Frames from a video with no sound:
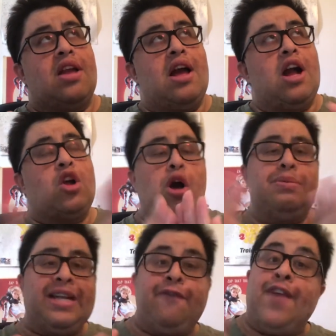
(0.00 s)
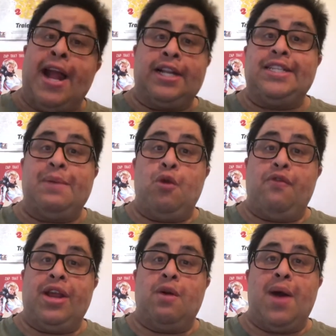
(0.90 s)
a comedy fantasy
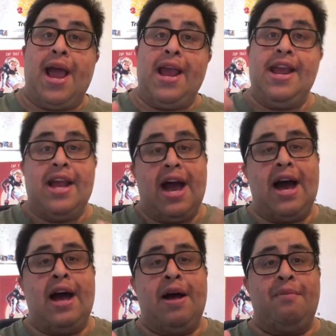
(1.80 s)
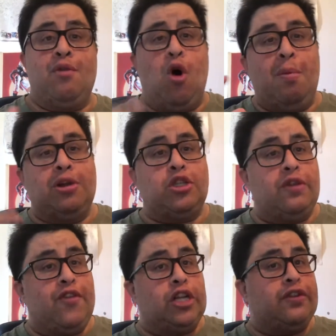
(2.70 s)
movie in a way, um, almost on the
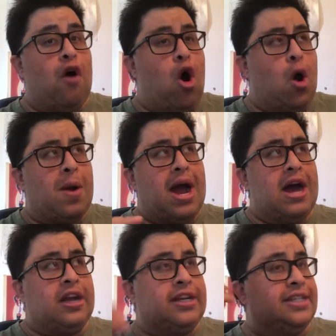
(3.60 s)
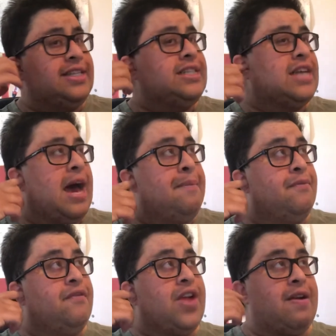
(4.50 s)
verge of horror, because it's
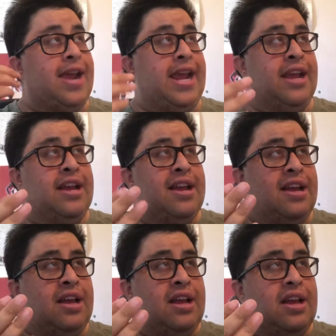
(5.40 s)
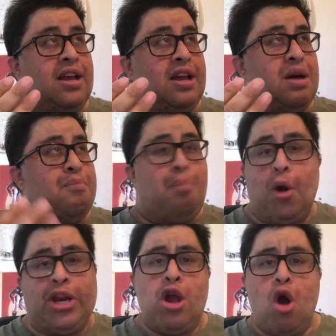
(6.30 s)
um, very
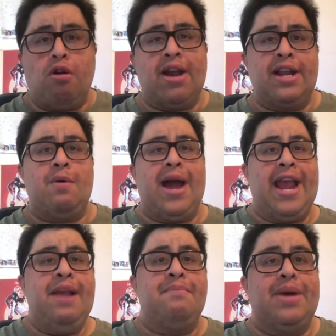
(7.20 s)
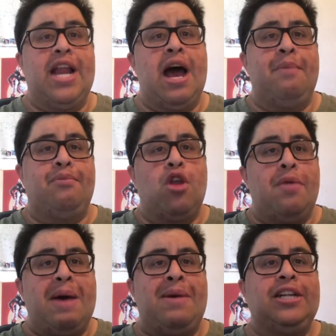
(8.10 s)
body horror in a way, but um, not
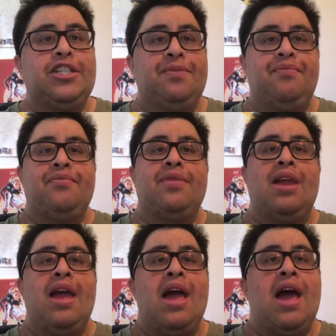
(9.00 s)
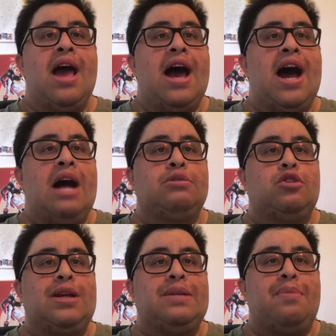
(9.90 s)
that much. Um,
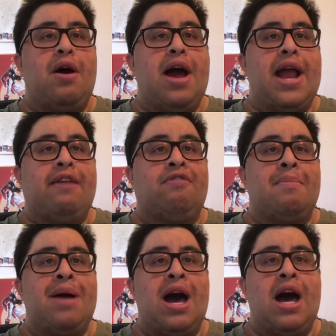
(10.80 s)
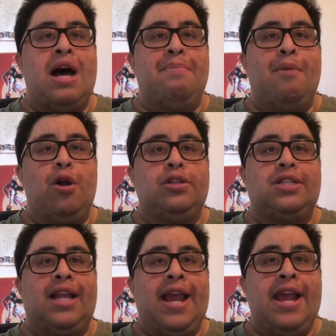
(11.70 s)
directed by Ramaa
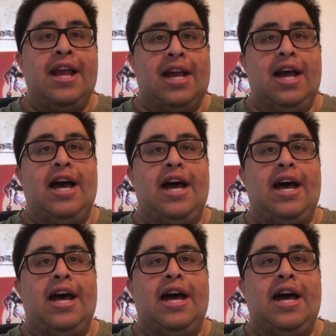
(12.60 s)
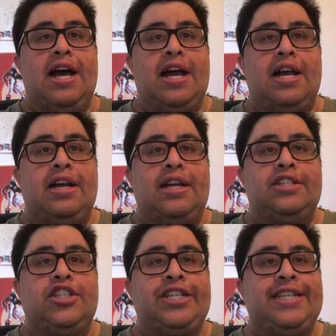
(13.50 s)
Mosley, uh,
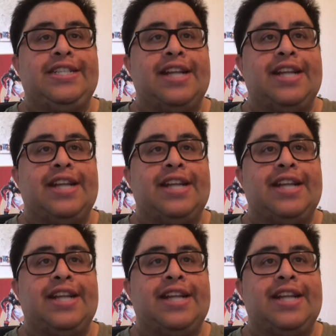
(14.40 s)
and she's